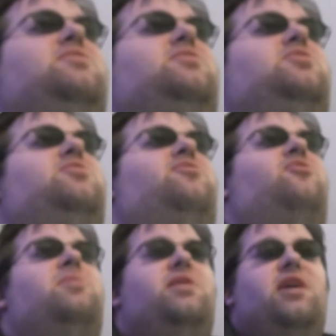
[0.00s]

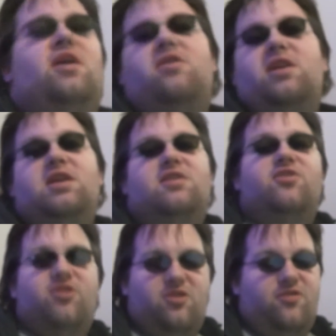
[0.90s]
familiarity
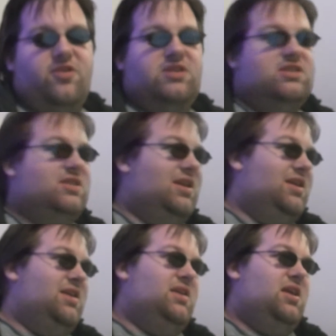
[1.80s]
in service.
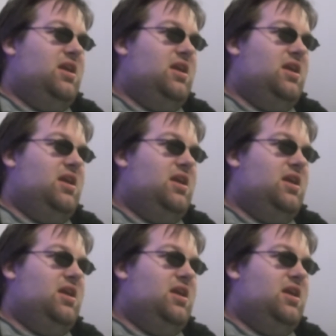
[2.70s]
Like,